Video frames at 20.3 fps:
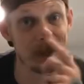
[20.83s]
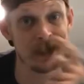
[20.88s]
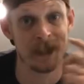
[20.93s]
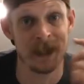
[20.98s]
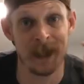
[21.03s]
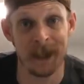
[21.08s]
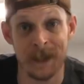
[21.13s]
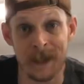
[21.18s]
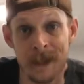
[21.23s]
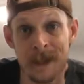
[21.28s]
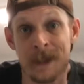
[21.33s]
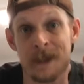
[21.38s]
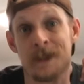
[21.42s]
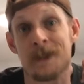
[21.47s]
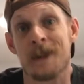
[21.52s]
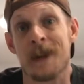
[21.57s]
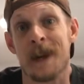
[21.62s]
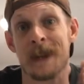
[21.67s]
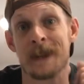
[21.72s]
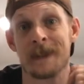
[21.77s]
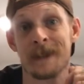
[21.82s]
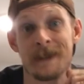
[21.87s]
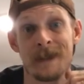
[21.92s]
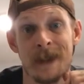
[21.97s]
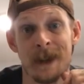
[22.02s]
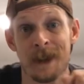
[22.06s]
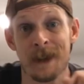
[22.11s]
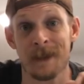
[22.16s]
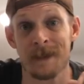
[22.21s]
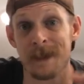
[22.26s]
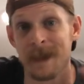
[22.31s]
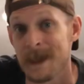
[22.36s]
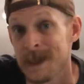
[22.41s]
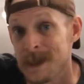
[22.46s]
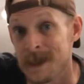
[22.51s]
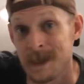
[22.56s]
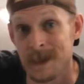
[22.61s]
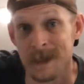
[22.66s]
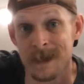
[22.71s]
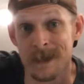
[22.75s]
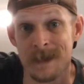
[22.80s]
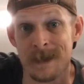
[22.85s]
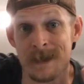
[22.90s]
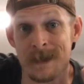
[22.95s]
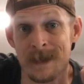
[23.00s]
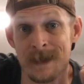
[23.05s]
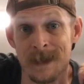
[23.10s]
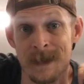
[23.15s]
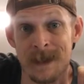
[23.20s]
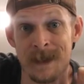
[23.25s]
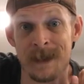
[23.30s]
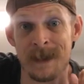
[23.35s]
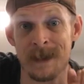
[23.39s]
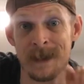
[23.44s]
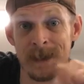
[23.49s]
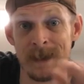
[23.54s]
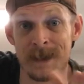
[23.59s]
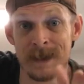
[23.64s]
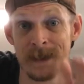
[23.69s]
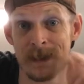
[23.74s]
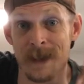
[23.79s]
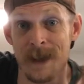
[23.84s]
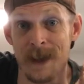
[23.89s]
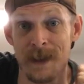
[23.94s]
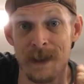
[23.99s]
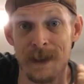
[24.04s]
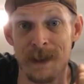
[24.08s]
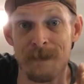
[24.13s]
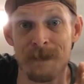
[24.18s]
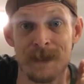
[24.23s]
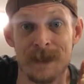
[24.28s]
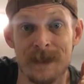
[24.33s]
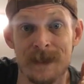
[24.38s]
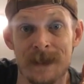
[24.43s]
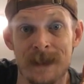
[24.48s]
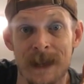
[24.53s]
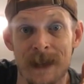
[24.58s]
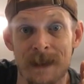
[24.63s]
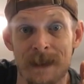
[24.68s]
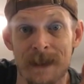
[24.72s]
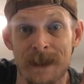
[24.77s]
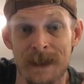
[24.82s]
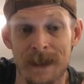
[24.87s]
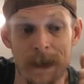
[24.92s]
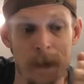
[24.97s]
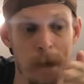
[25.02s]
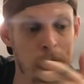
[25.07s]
again, check the decorations. Sorry if it's scaring you.